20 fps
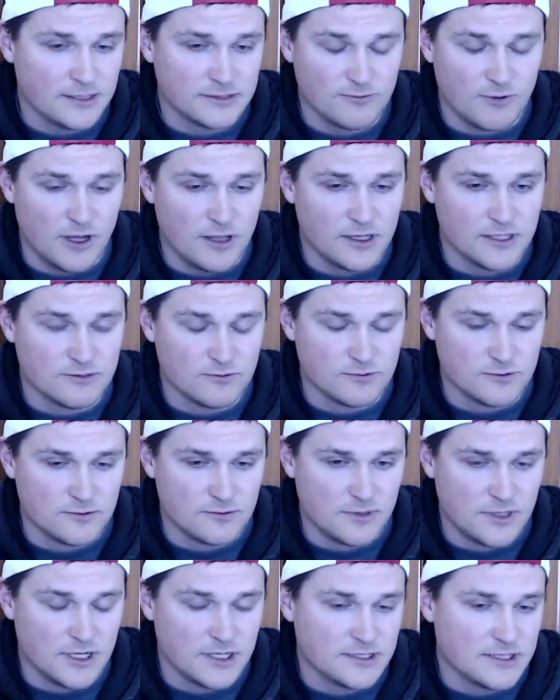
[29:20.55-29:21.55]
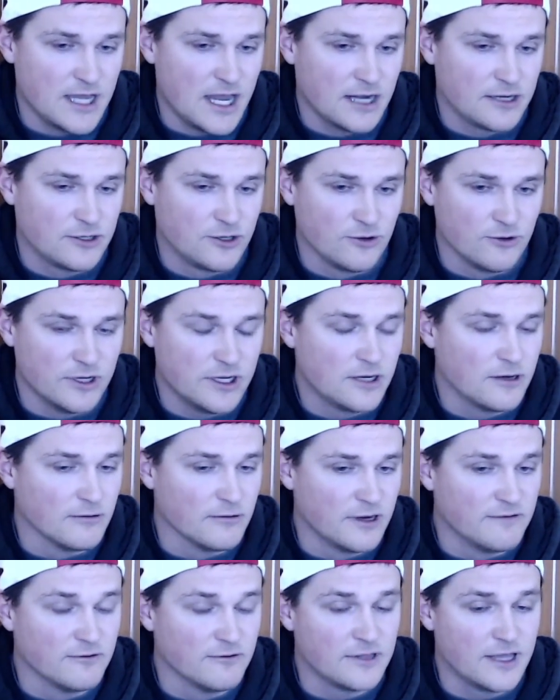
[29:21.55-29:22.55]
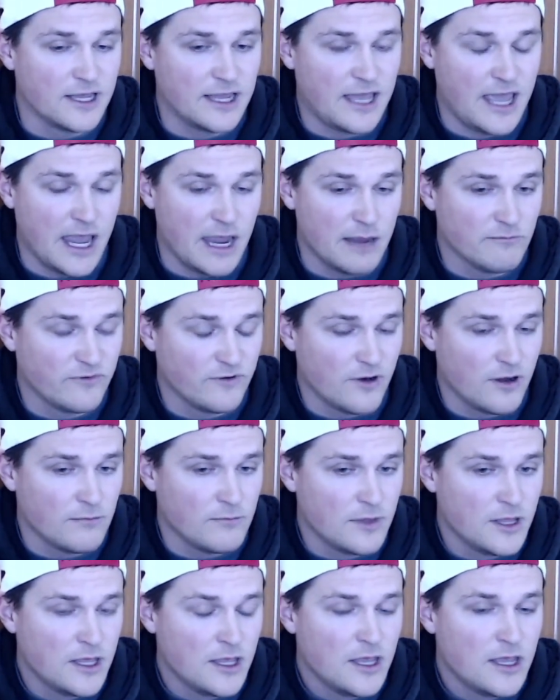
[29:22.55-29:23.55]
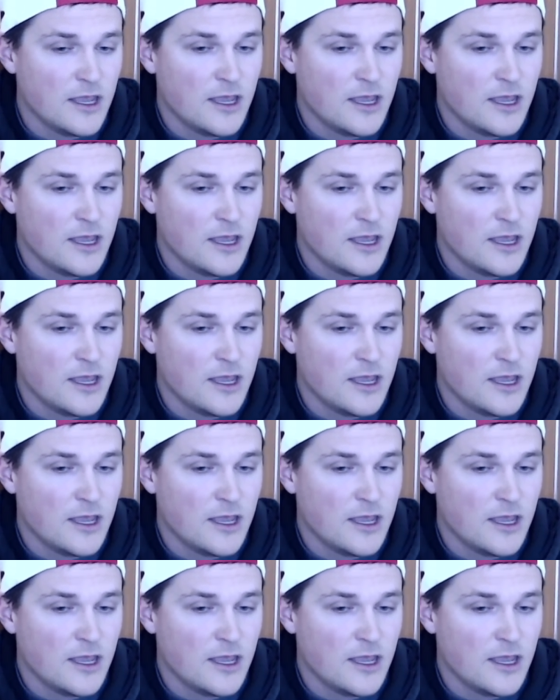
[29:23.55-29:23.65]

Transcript: as well as the exact creek or river they came from,